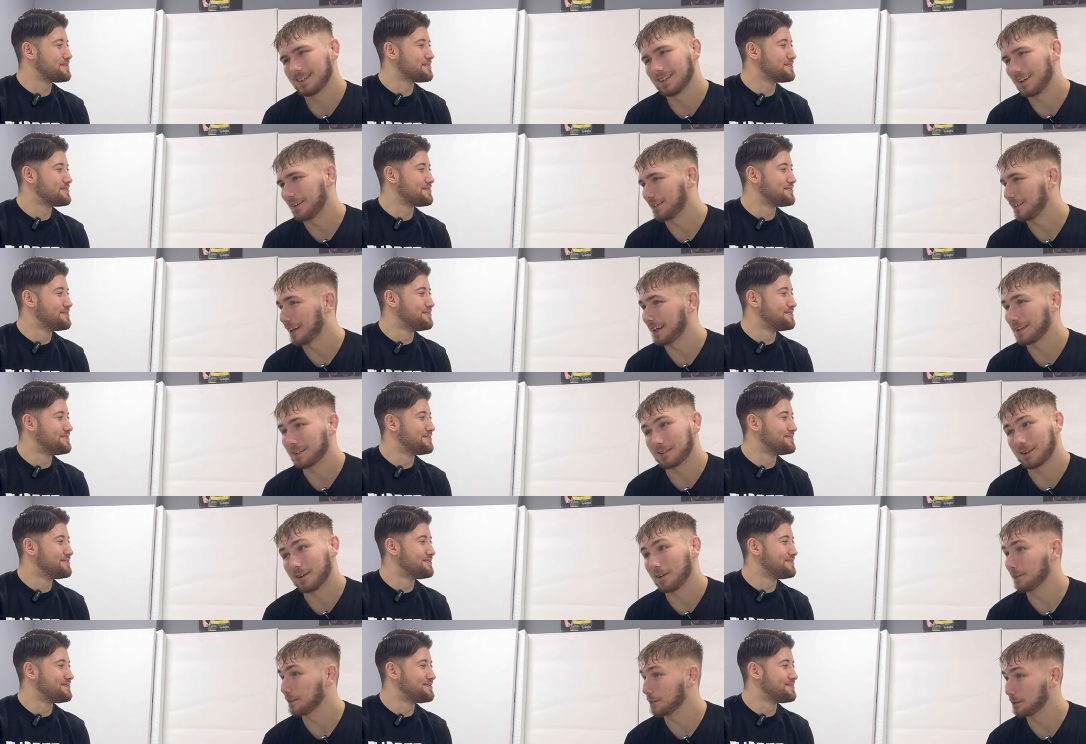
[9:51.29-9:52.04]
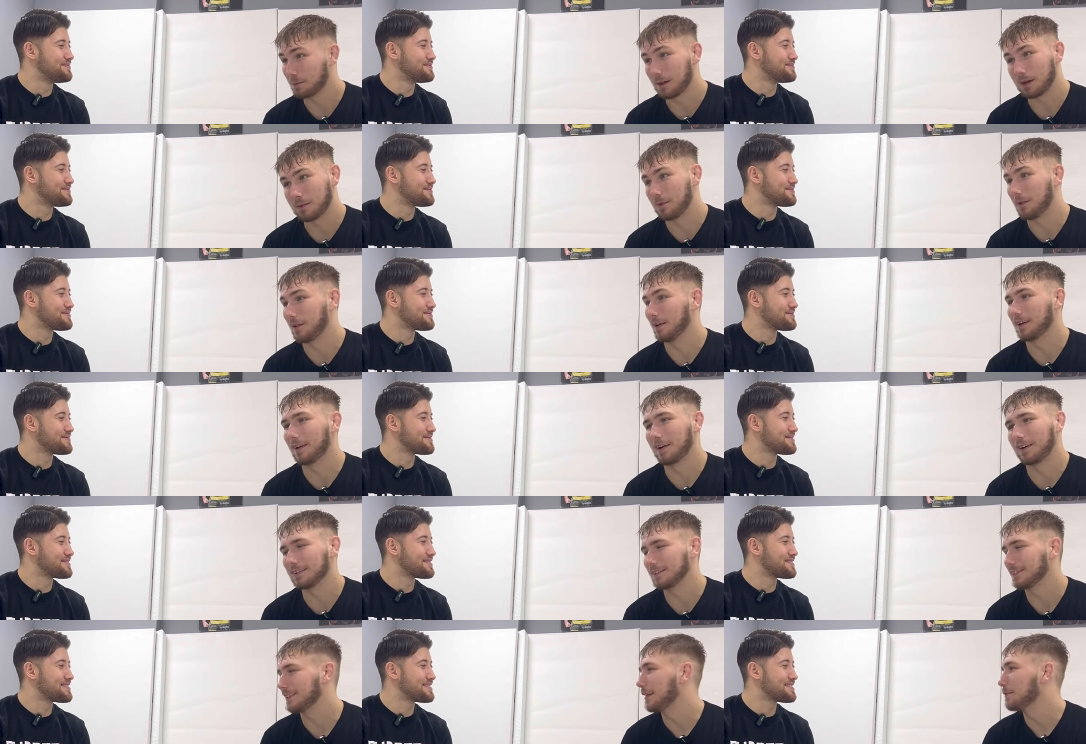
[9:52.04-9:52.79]
Speaker 1: I'm getting told you better put one
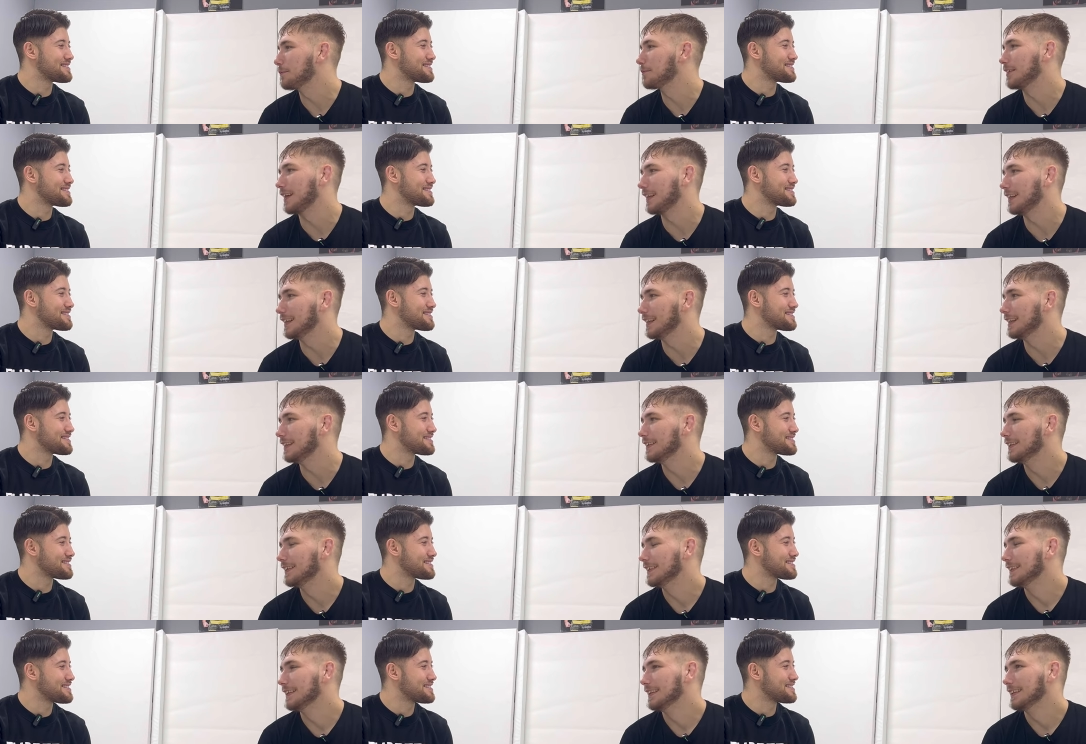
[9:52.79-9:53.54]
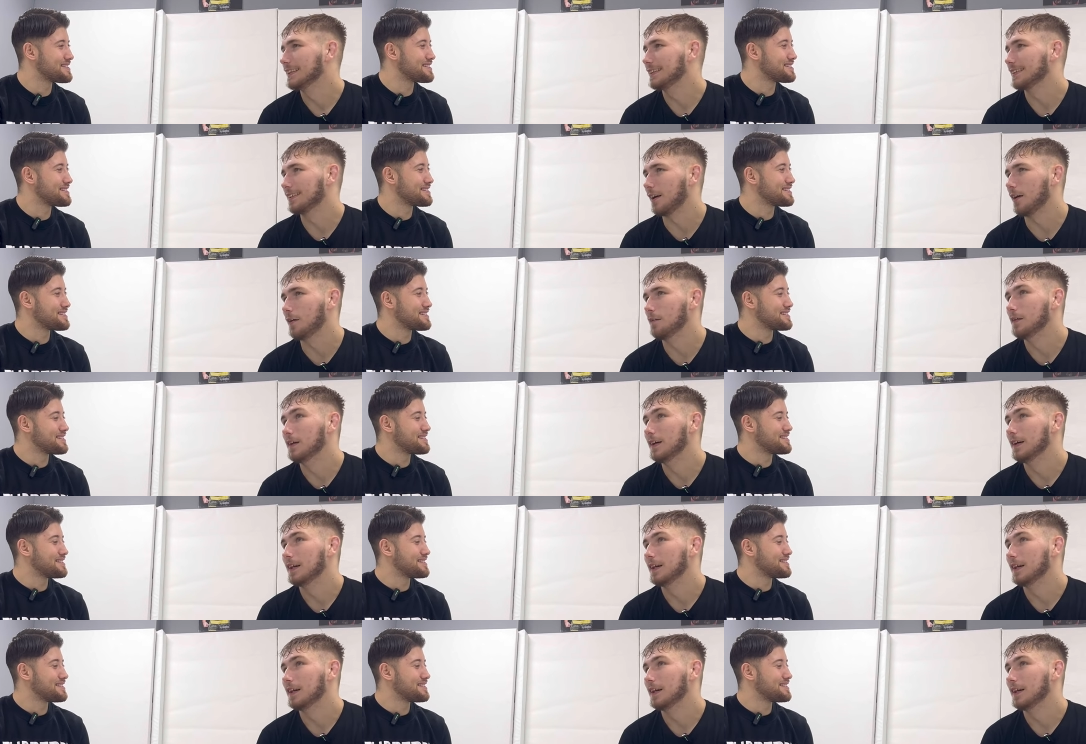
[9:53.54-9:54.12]
hundred ten percent in. So